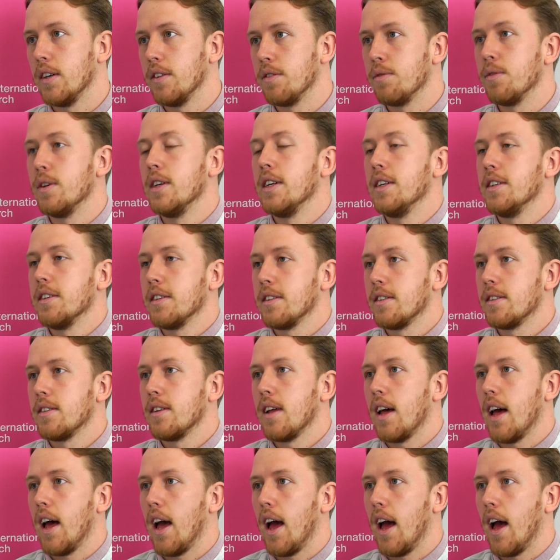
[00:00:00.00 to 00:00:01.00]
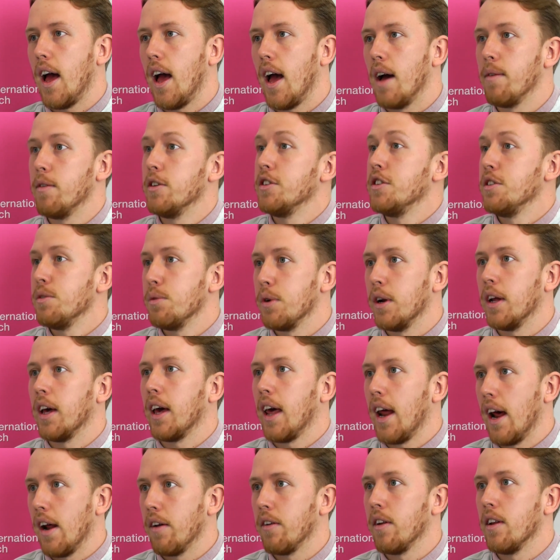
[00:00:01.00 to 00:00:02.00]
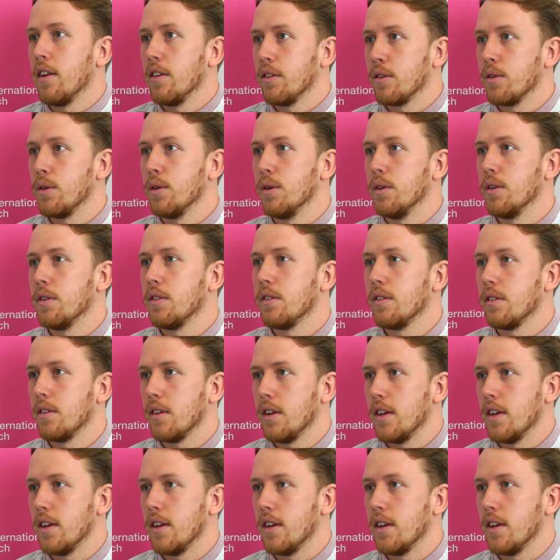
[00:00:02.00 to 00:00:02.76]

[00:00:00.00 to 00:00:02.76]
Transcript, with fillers: It's really just how much you want to get out of this course.